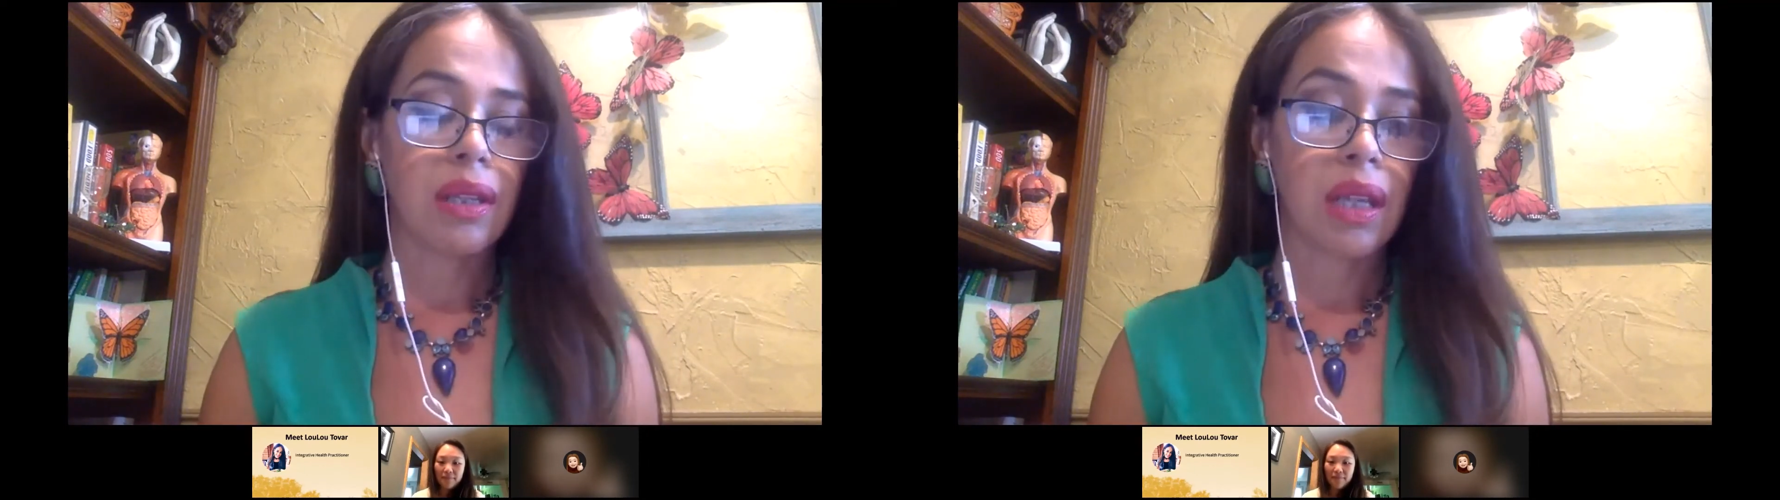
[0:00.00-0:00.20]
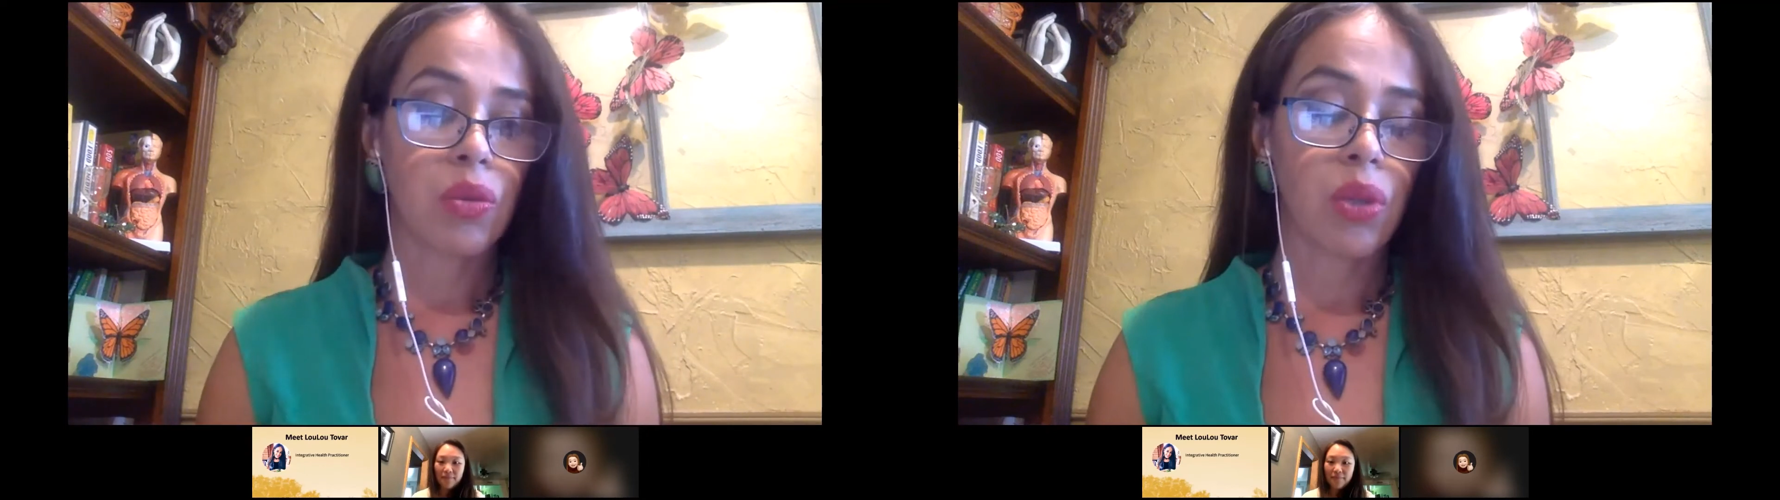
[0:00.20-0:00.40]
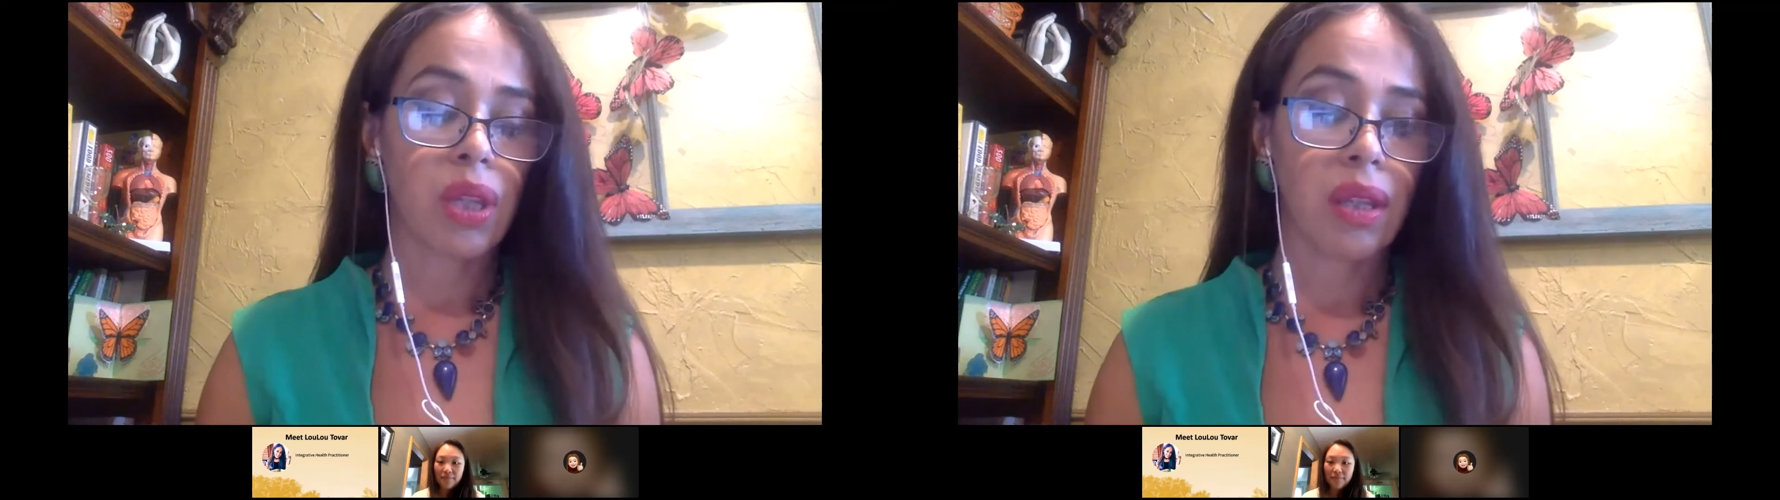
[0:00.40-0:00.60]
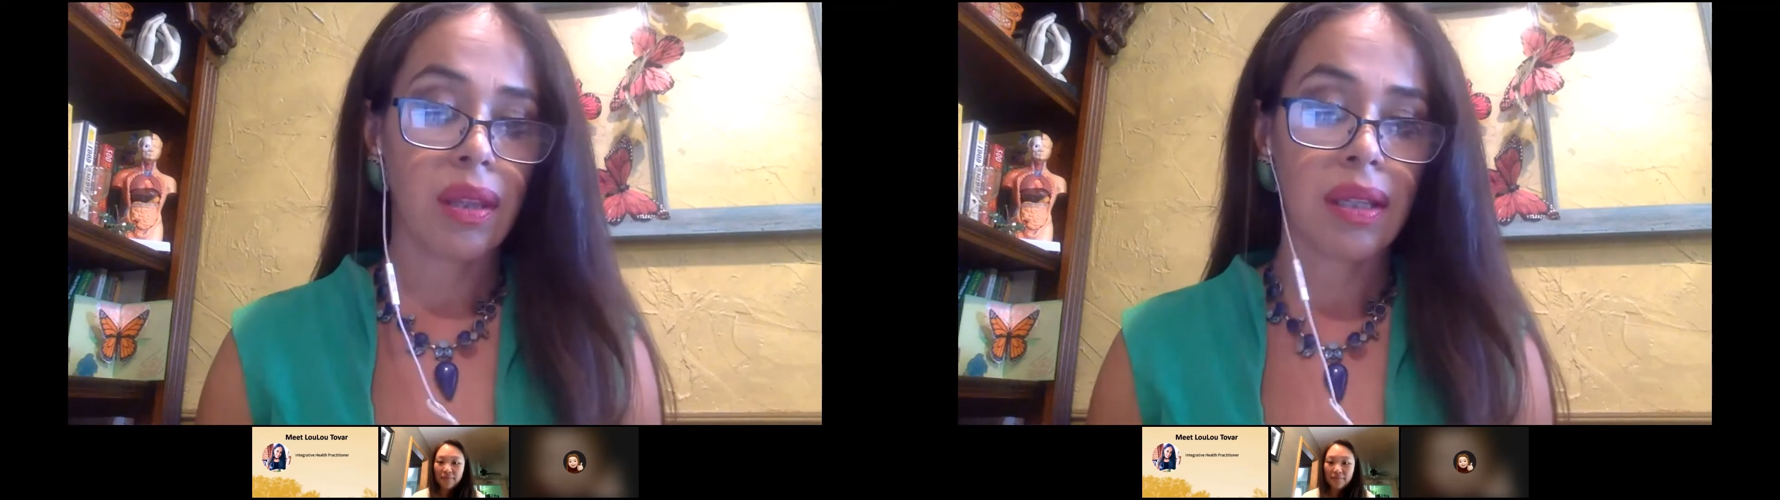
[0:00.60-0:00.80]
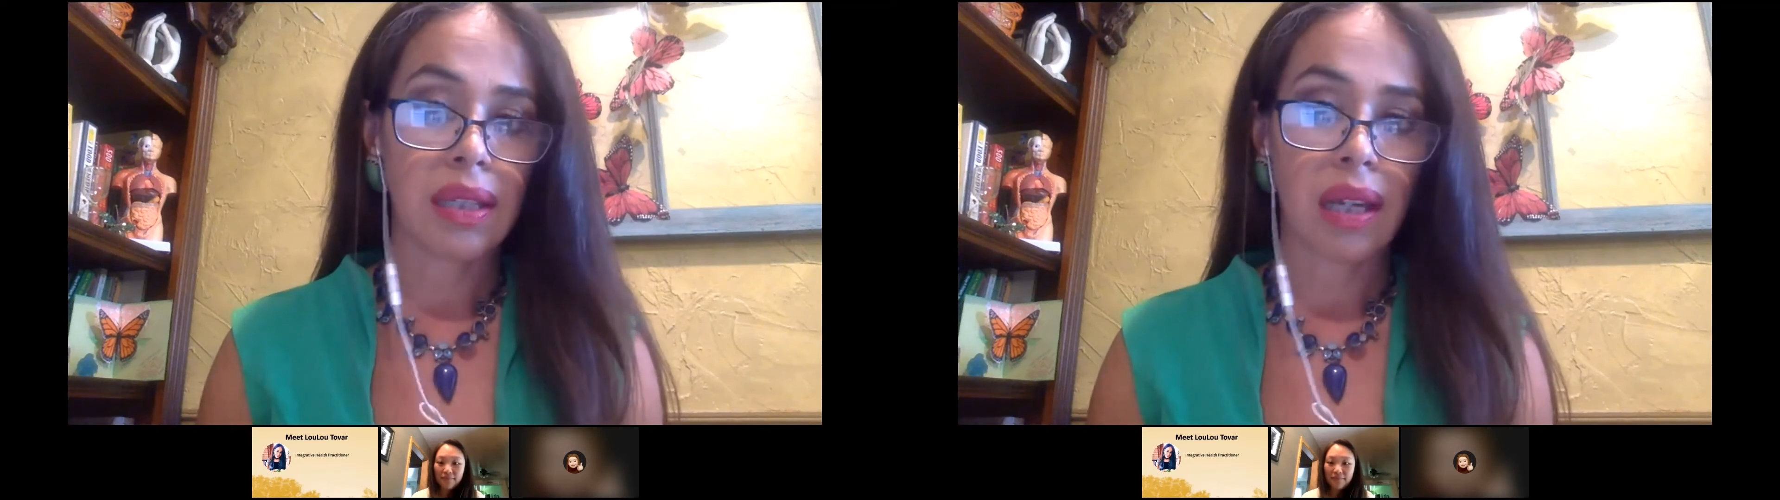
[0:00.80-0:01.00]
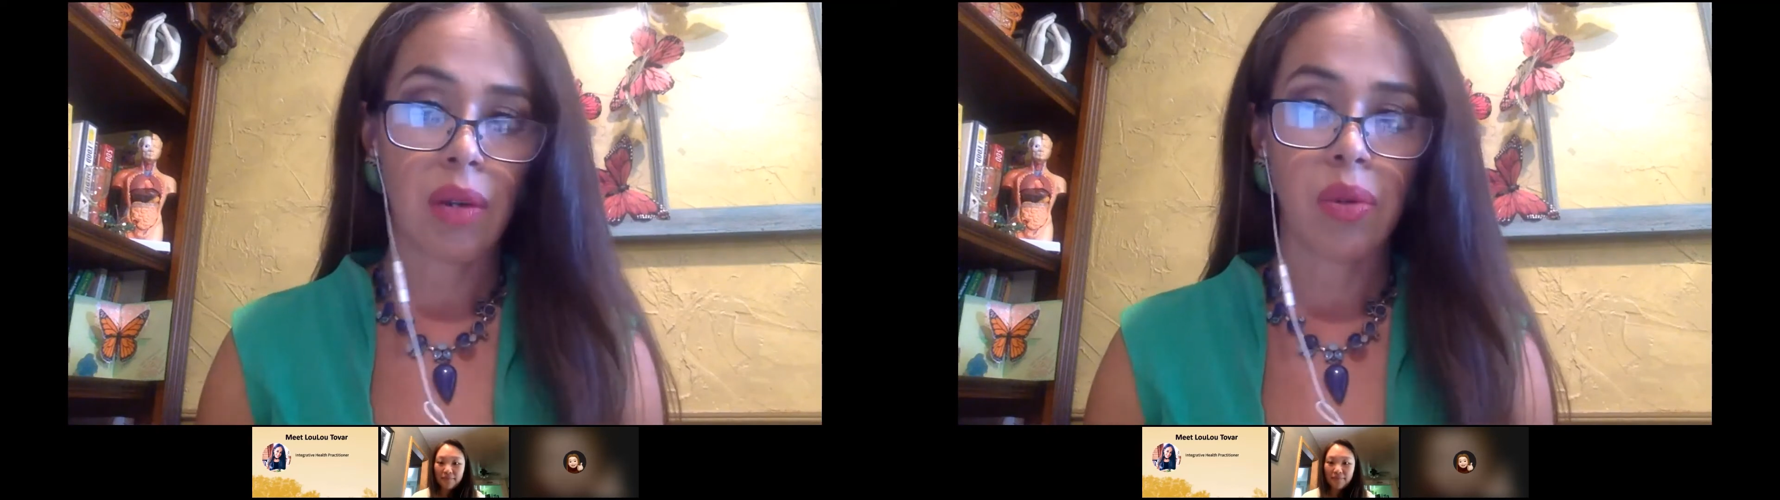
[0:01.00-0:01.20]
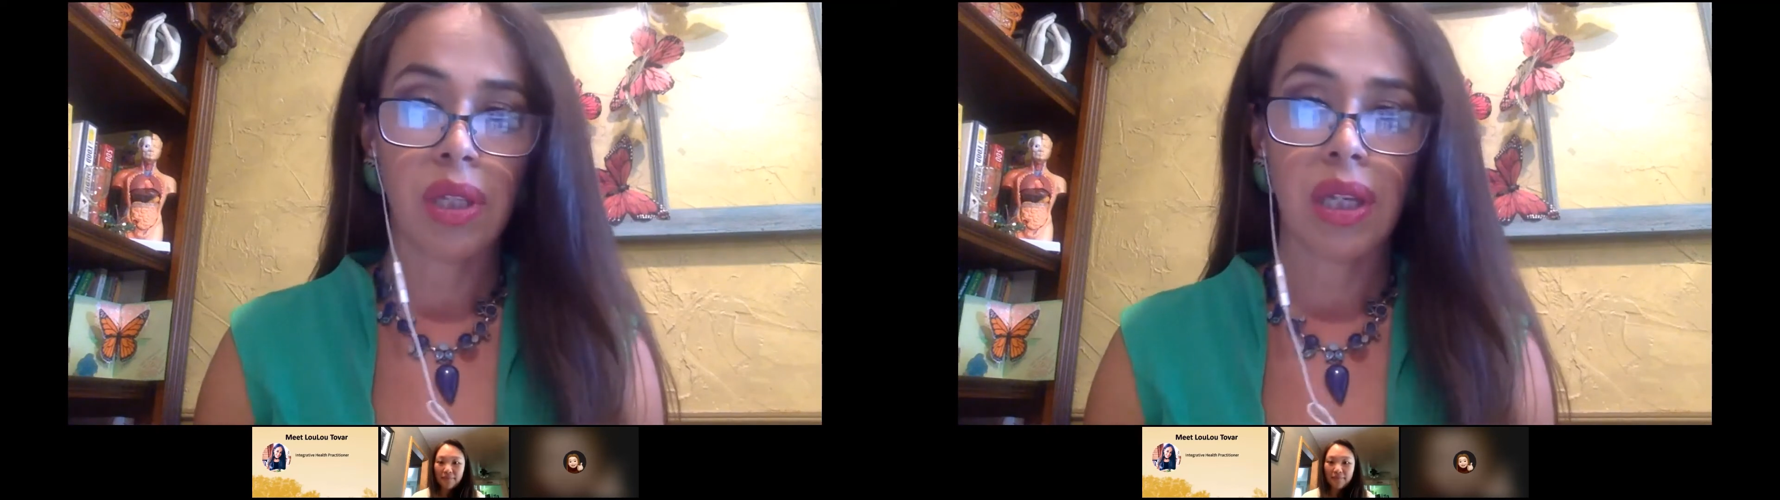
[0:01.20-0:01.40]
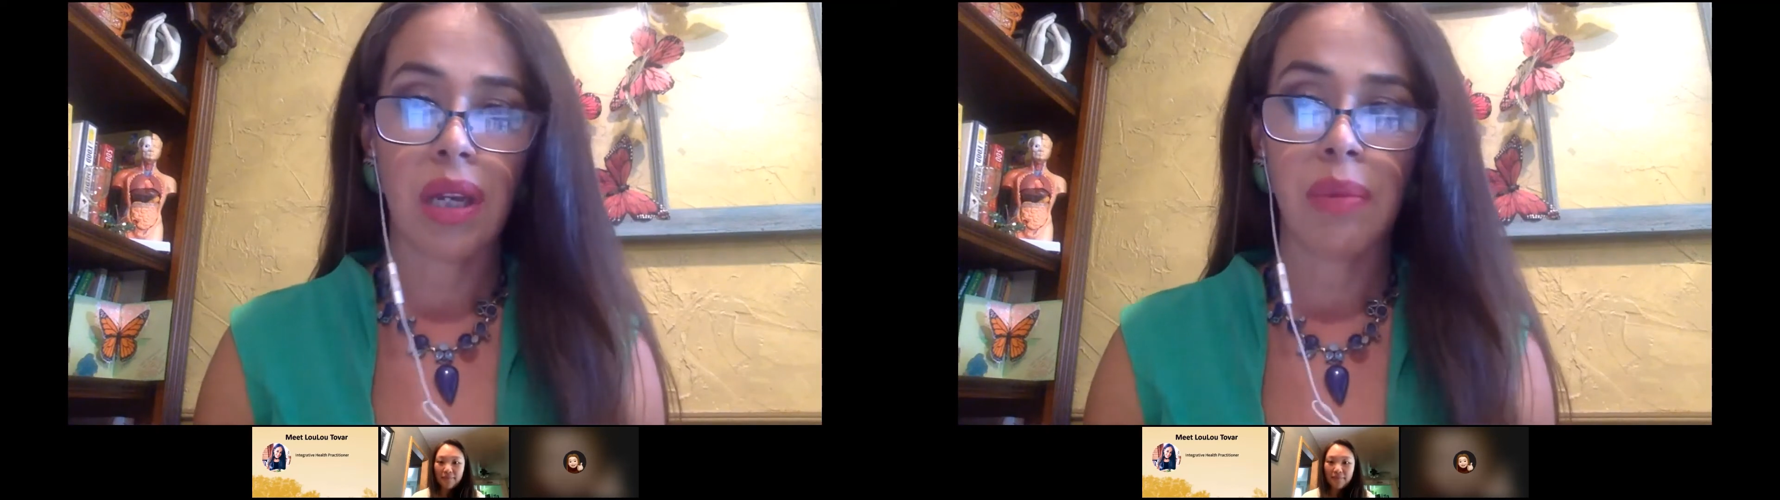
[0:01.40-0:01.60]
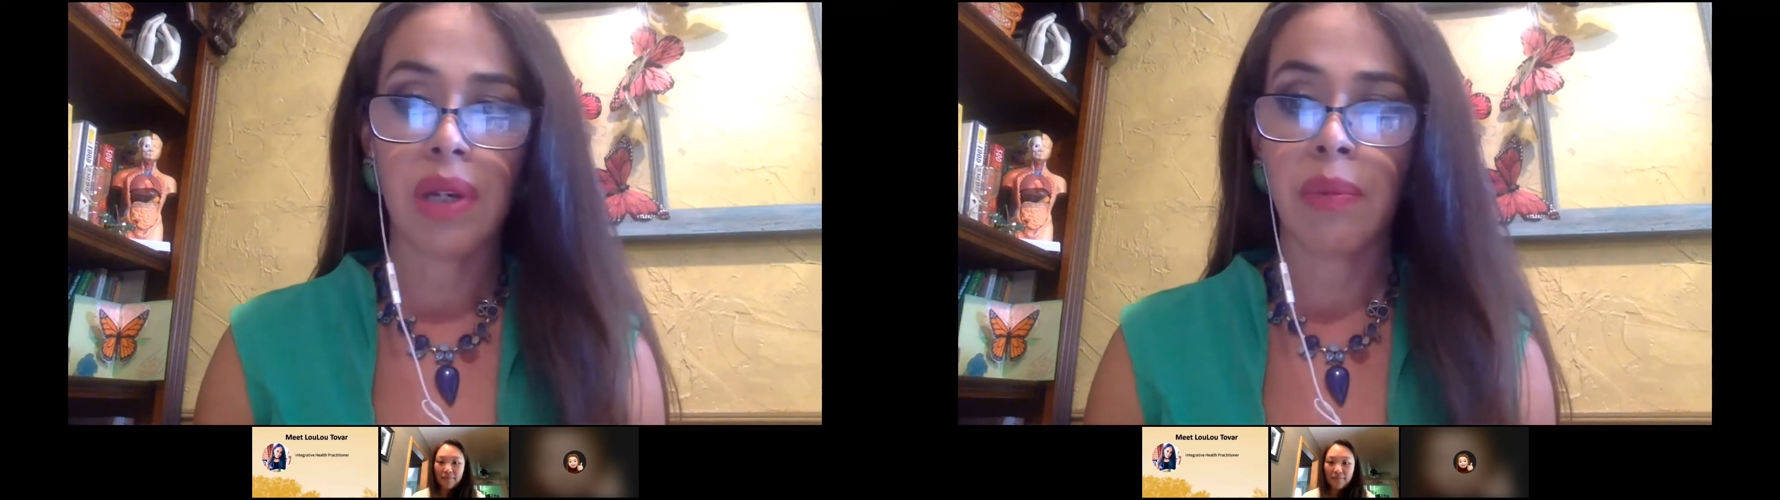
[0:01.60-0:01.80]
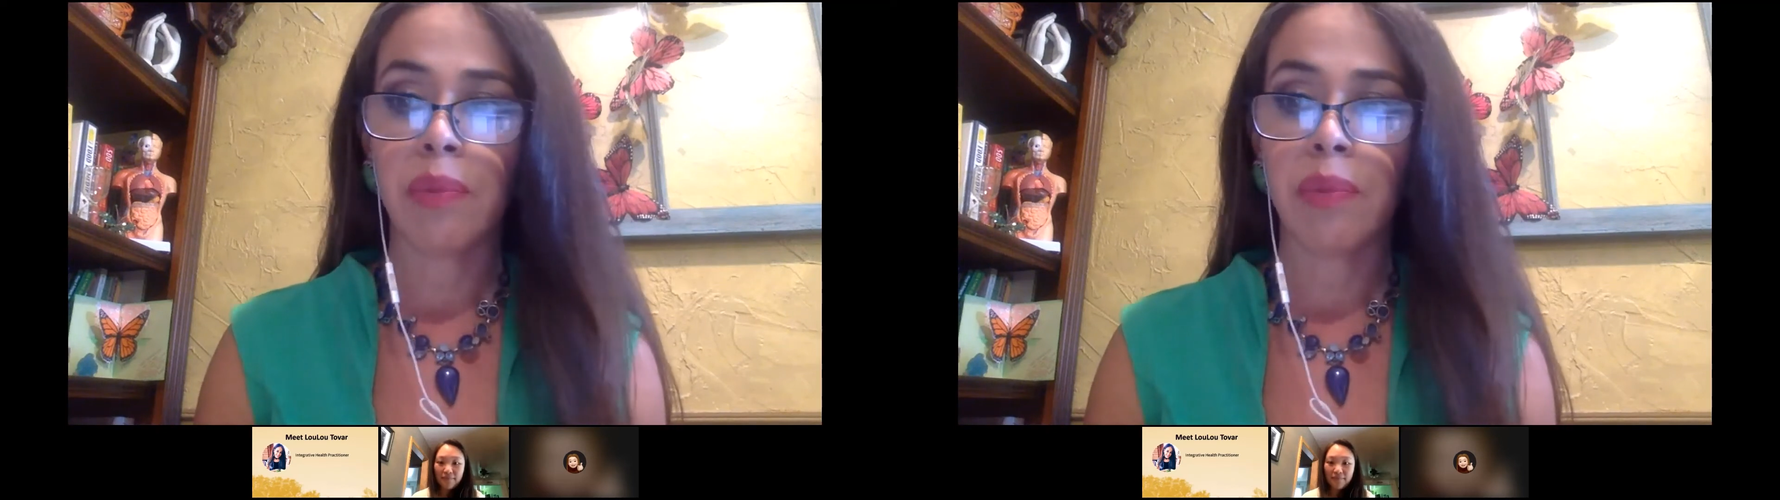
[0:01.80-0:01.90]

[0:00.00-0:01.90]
That's one of the things that I'm